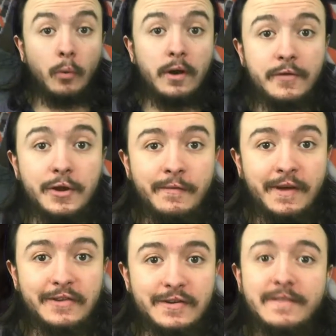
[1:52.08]
One of the new
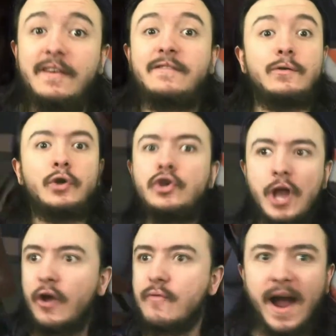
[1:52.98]
features is you can
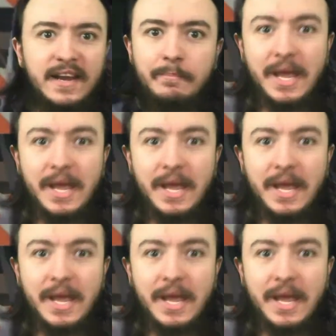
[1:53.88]
now ride a